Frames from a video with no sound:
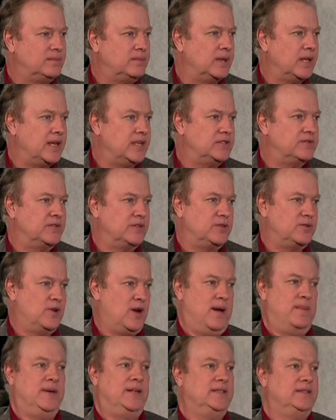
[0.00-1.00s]
place for
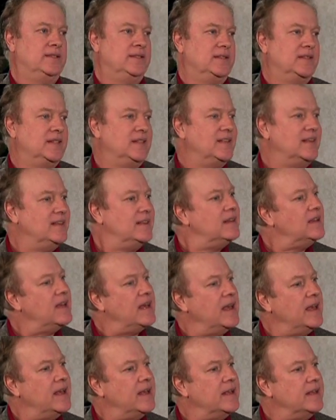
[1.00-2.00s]
drama,
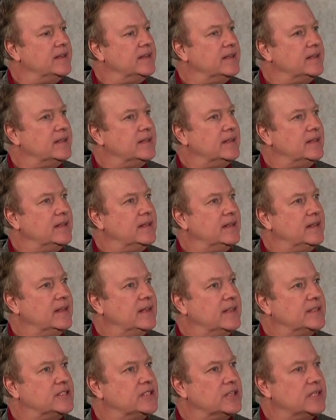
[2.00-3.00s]
and
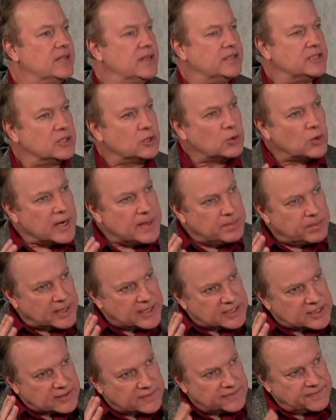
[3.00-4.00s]
it's a great
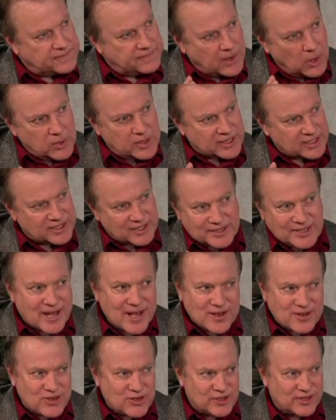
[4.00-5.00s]
place to focus
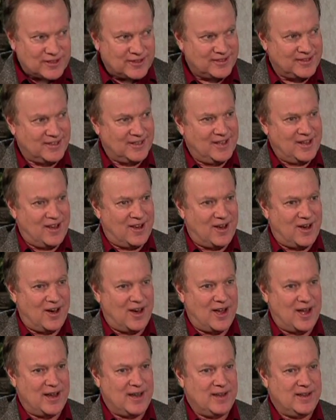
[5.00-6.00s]
attention
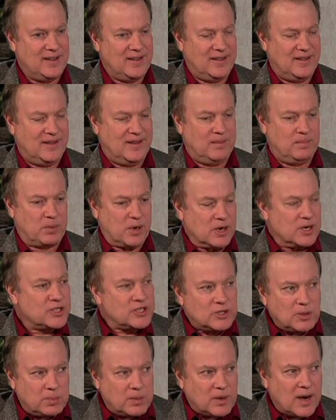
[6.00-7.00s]
on
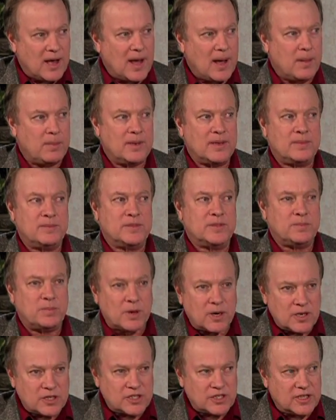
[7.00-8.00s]
personal problems,
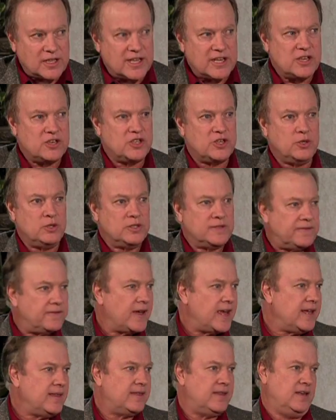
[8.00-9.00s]
personal issues,
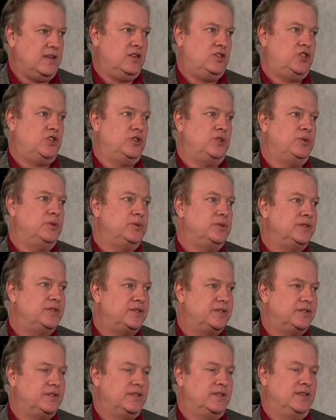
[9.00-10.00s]
faith
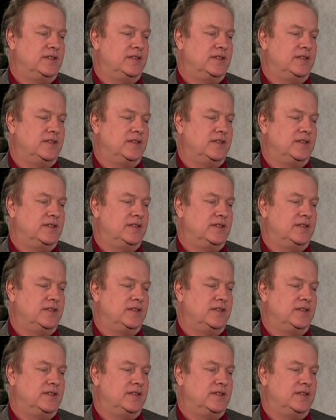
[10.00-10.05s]
issues,